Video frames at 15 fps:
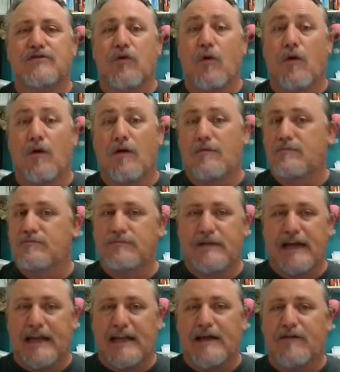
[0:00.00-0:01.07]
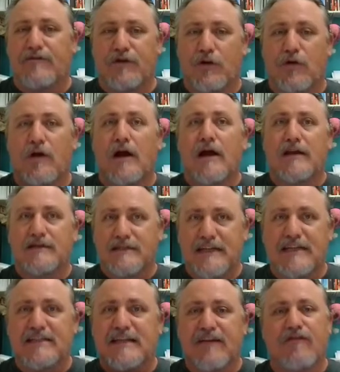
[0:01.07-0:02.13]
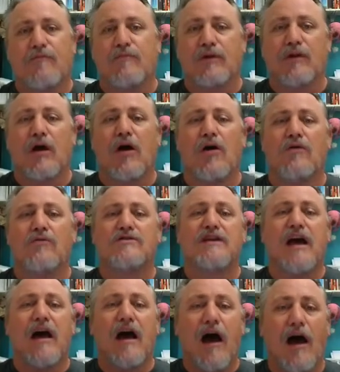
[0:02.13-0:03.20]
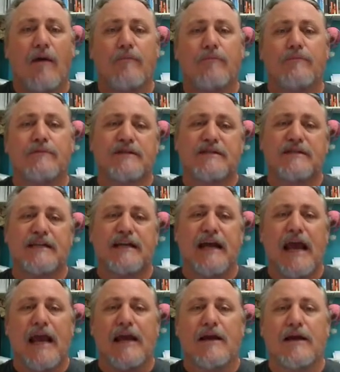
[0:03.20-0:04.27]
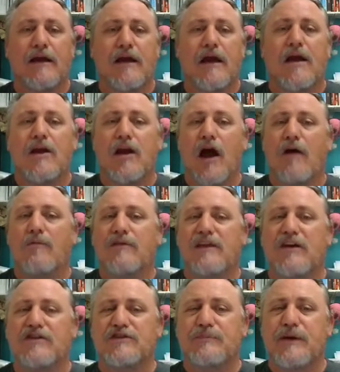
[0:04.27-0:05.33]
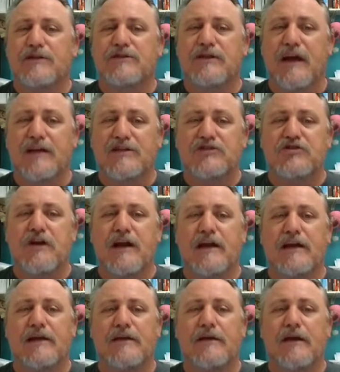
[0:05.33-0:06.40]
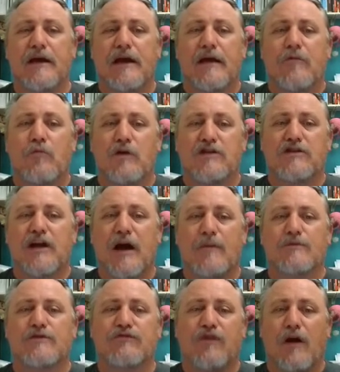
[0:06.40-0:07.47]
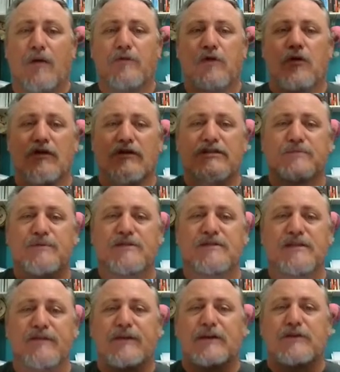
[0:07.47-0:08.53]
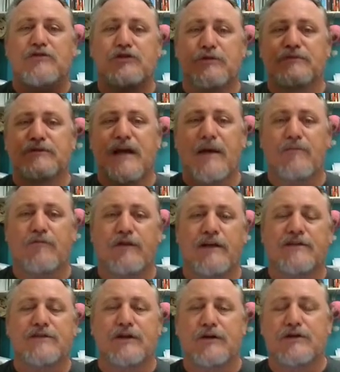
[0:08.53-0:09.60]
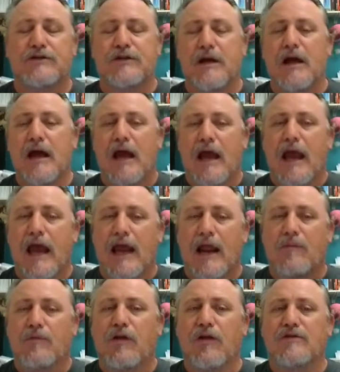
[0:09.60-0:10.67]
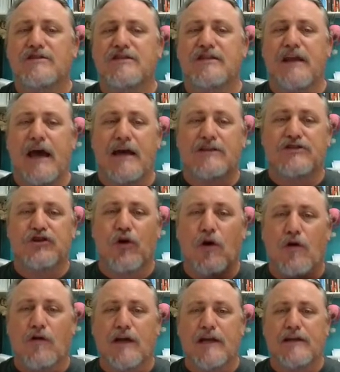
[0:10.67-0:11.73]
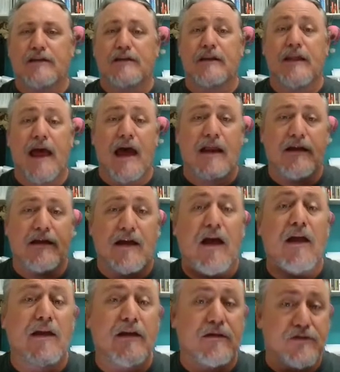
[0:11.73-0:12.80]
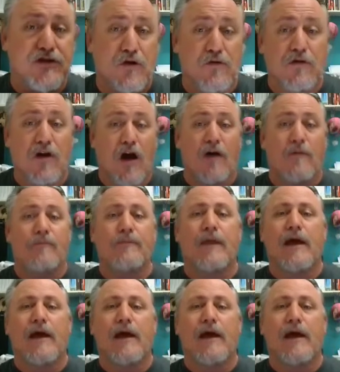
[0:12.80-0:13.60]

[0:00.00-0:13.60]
or any of your T7 belows up to T8, not without specialized training, which comes from your specific troop type research. And I'm close to that, so I'll get into that on Zone Comm